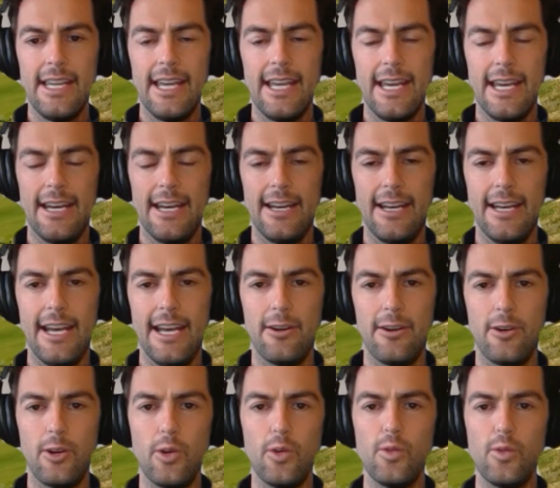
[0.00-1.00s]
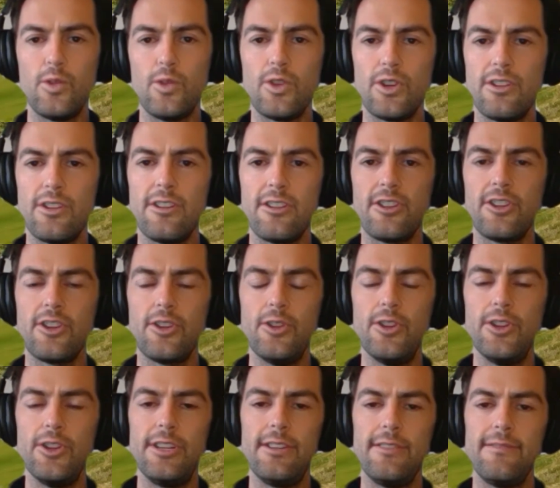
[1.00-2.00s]
are all
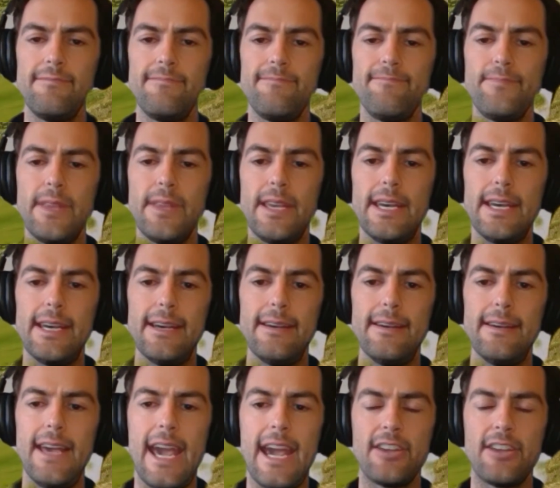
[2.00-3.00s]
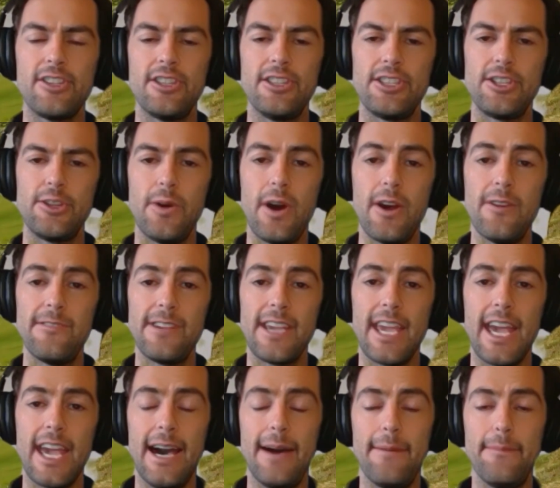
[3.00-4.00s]
good actions to
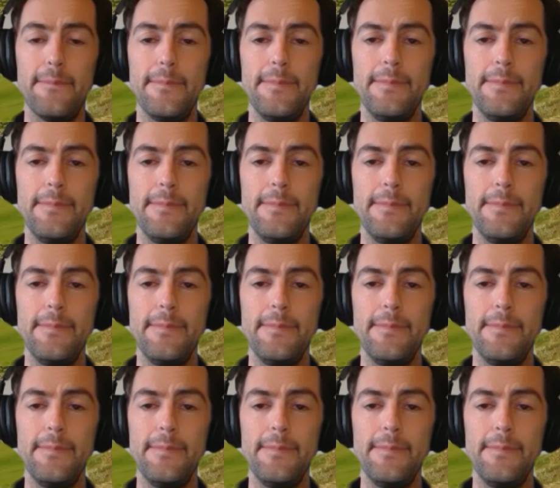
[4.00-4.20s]
overcome,